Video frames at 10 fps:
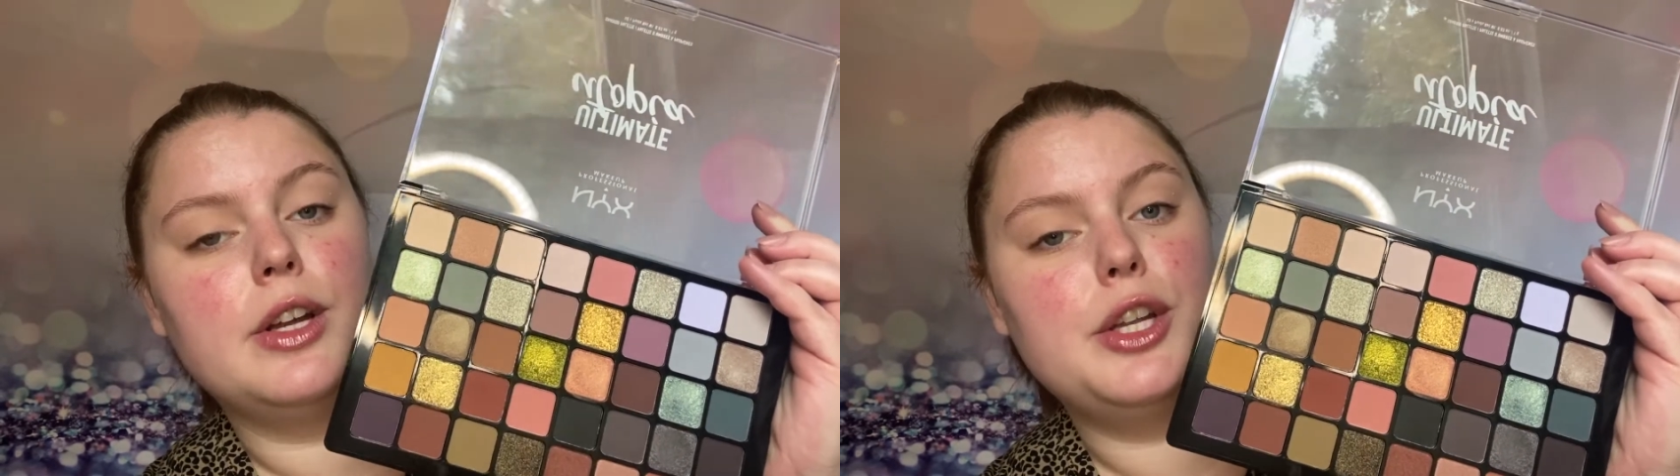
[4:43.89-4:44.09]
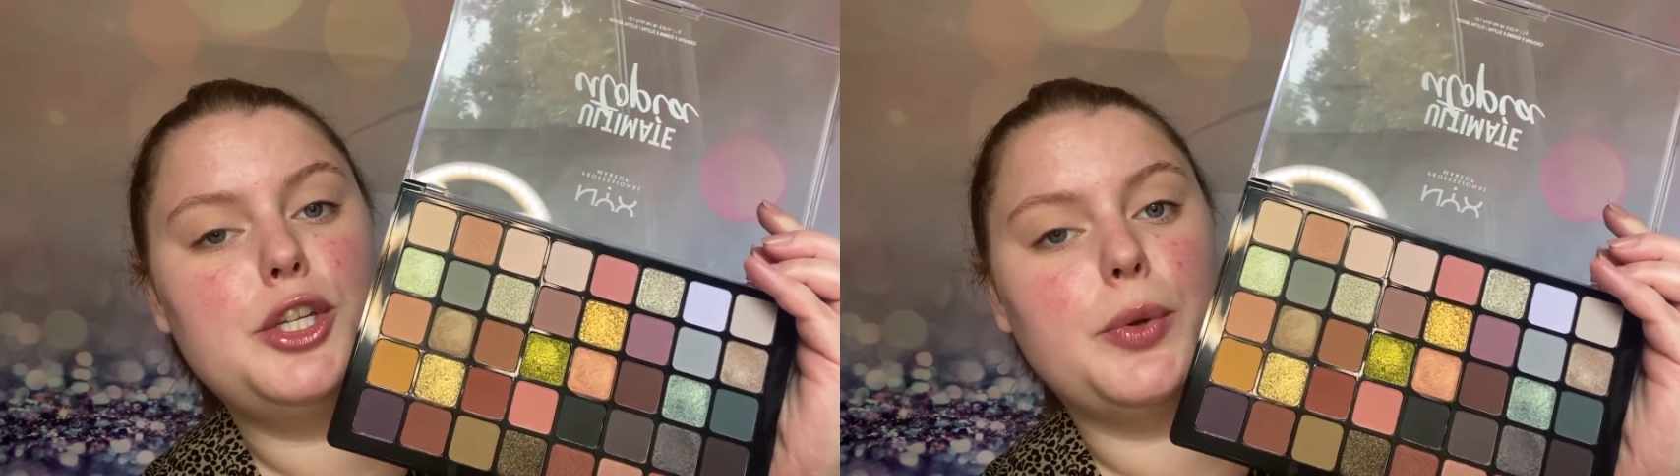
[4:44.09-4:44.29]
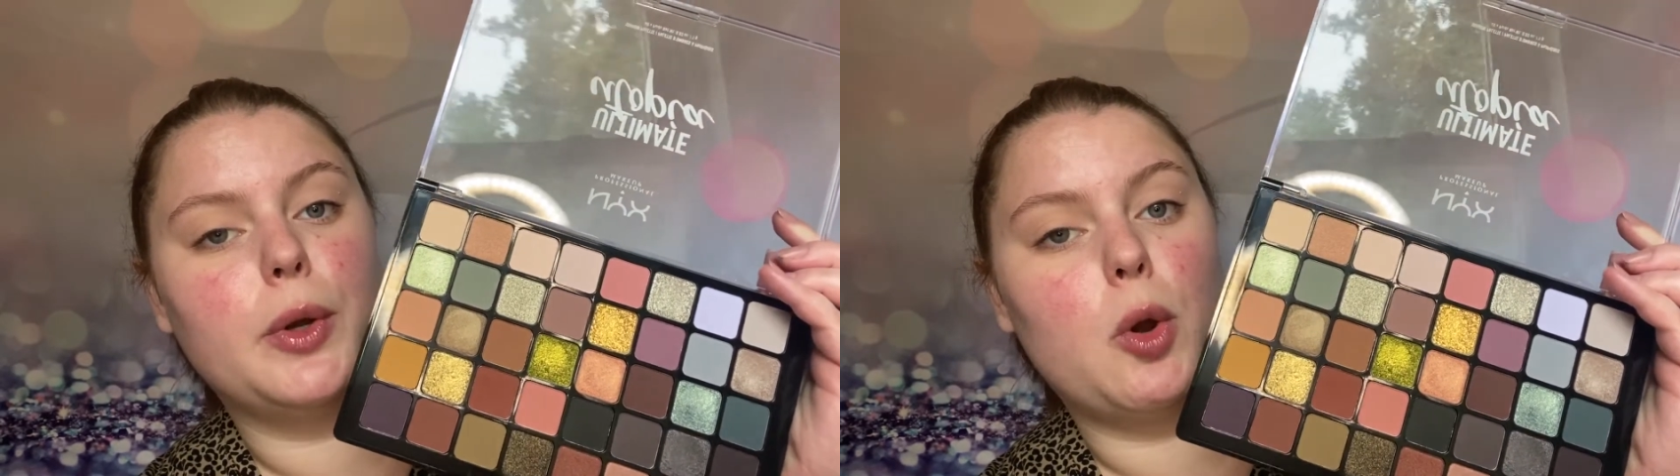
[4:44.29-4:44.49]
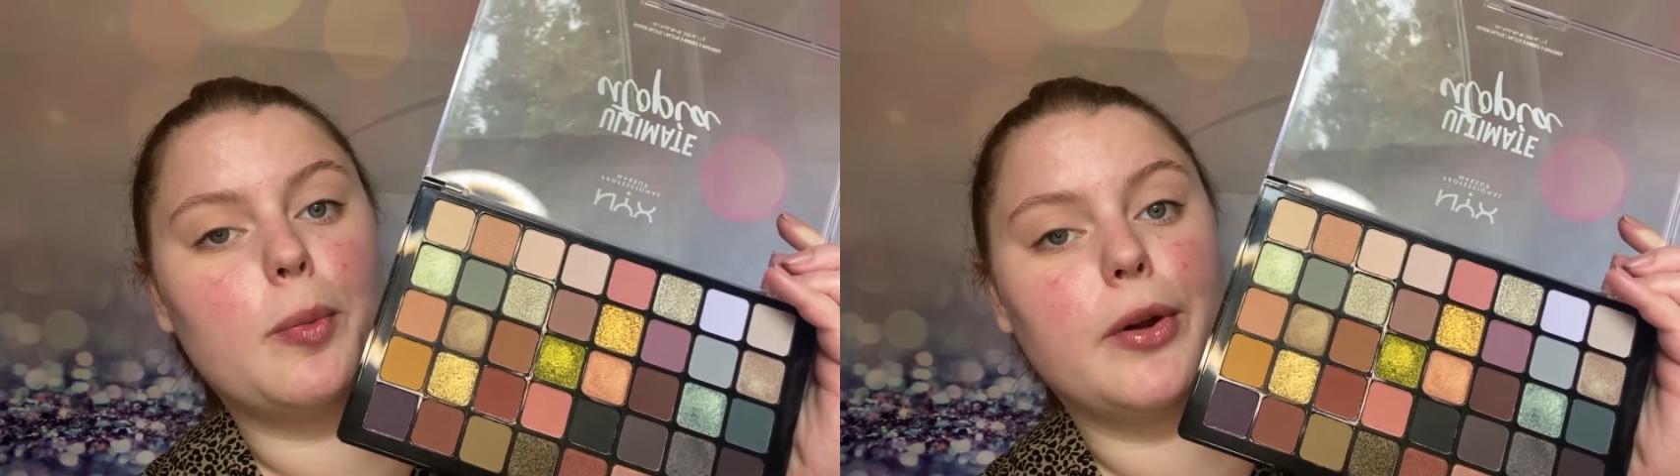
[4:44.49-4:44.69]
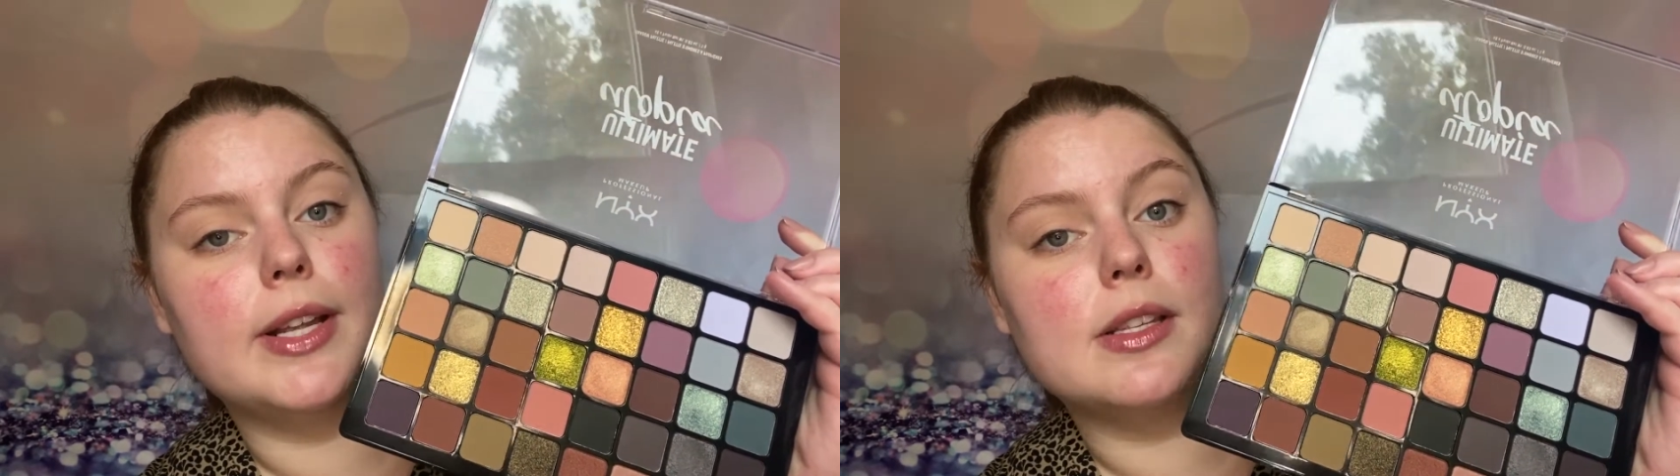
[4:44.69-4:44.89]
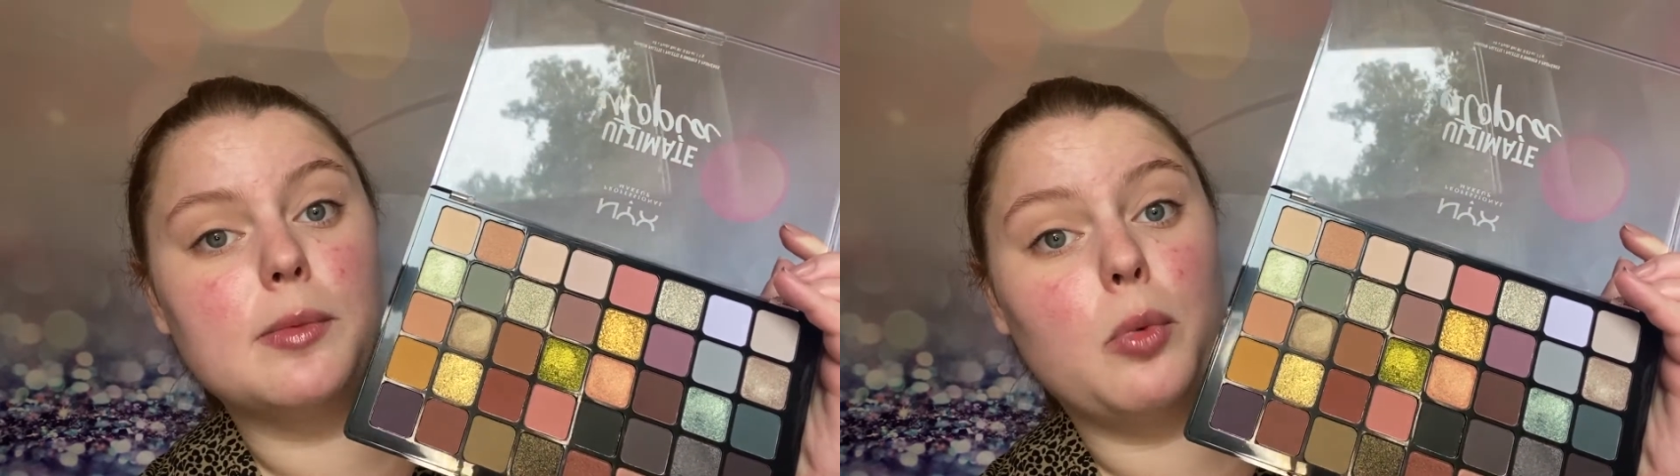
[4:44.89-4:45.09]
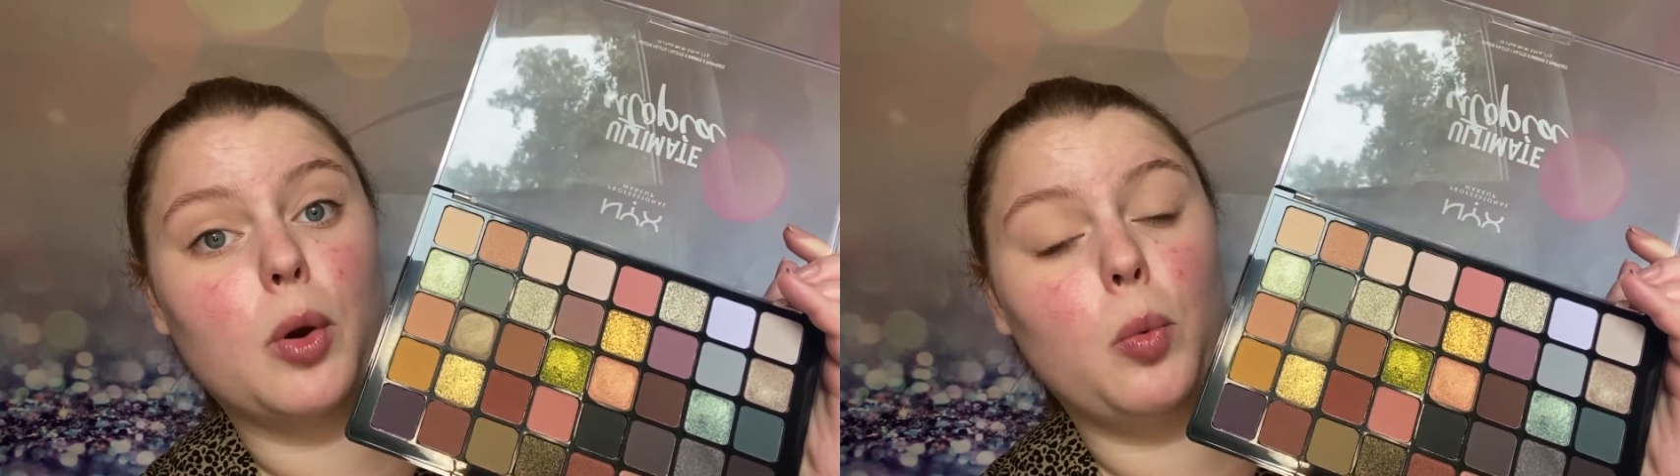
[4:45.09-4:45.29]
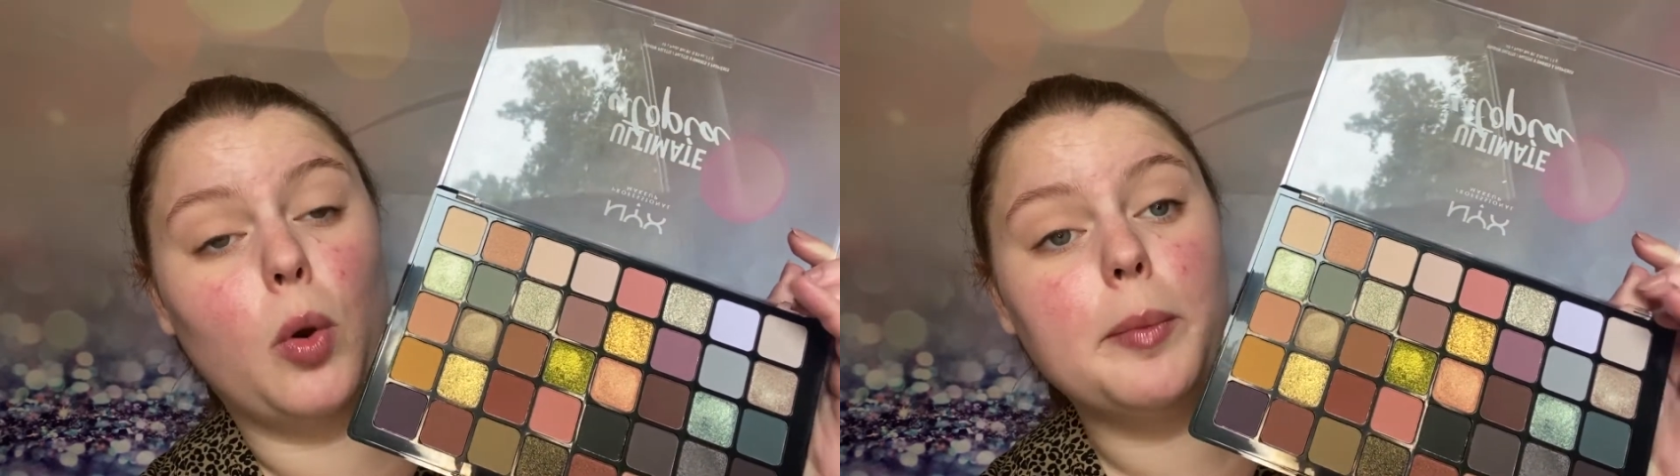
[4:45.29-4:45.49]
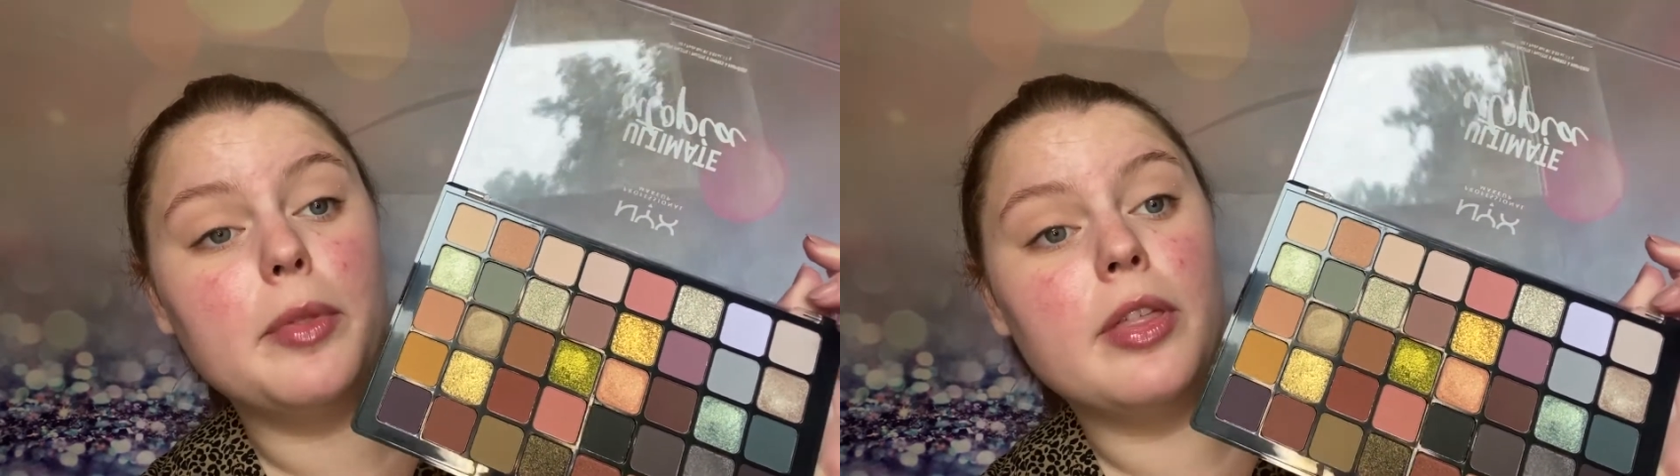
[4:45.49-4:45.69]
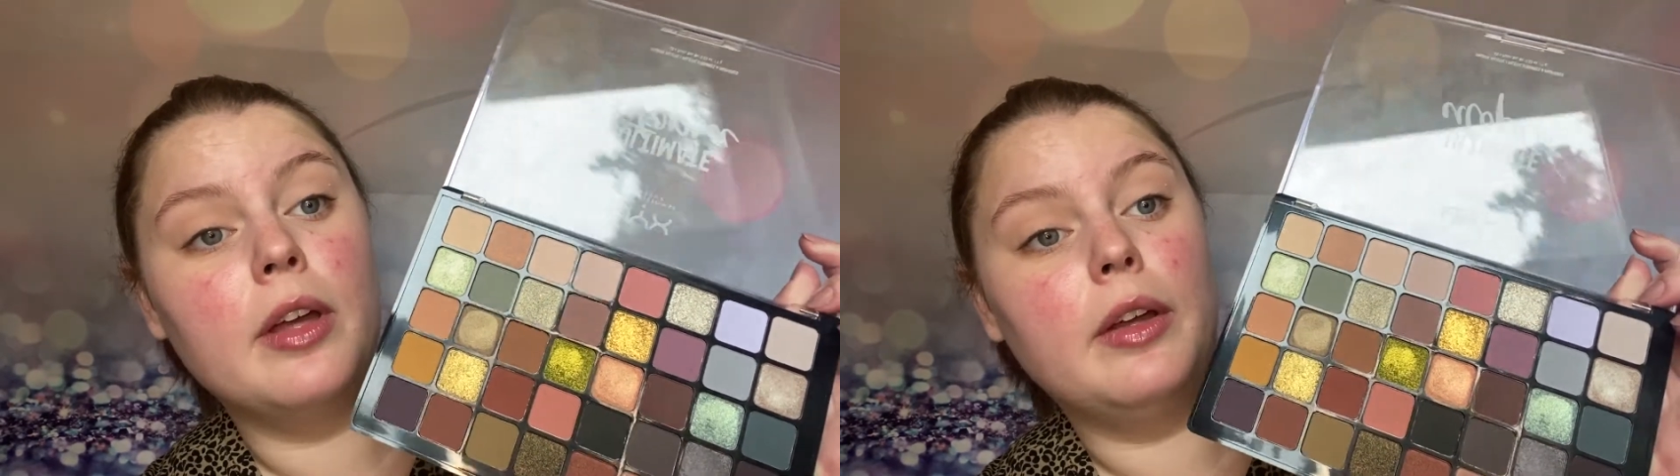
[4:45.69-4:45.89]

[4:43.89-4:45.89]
to incorporate some more warmth.